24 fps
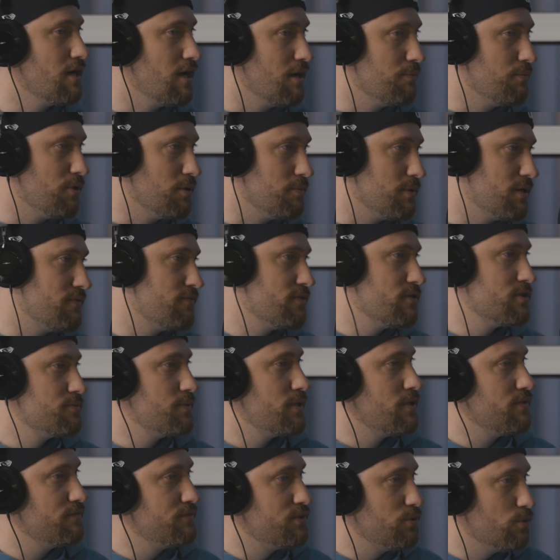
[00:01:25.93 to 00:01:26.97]
I bought my first
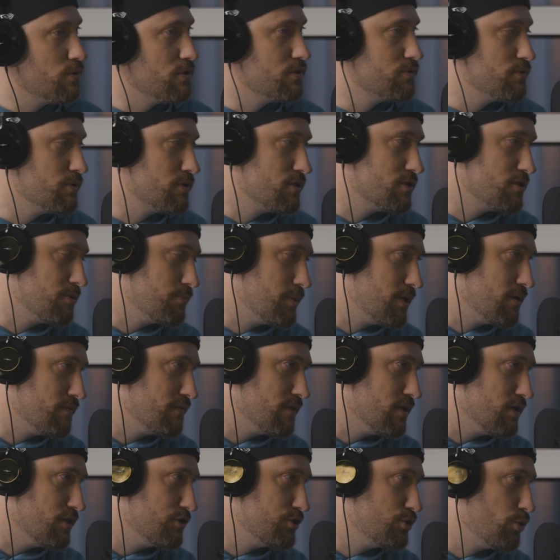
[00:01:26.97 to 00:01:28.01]
pair of Jordans, which was a pair
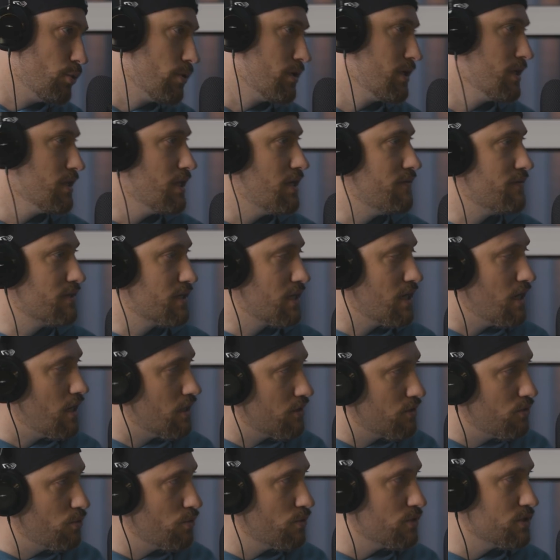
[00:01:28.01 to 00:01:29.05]
of Jordan 11
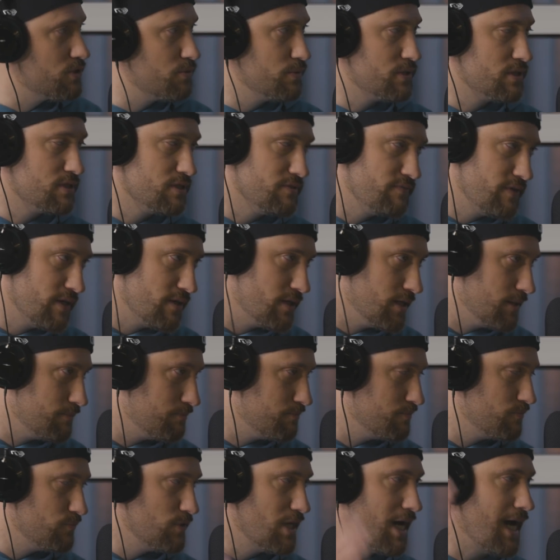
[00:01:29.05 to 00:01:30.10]
Concords, which is a very
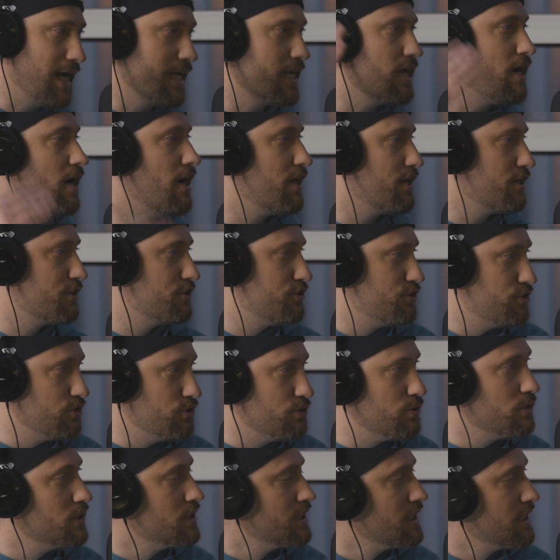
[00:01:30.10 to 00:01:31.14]
iconic
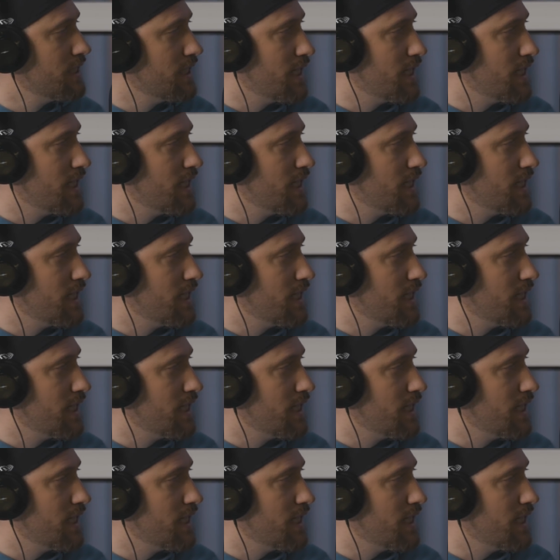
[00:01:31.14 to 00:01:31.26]
shoe.